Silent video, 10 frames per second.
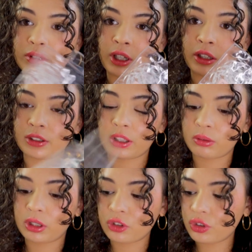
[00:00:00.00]
It has like
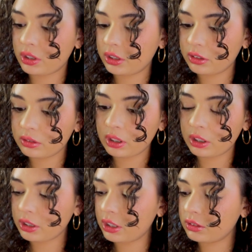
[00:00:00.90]
300 clear hair
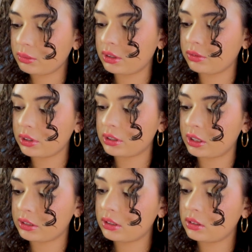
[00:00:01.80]
ties with different
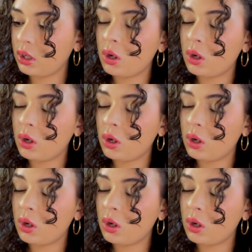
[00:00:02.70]
sizes.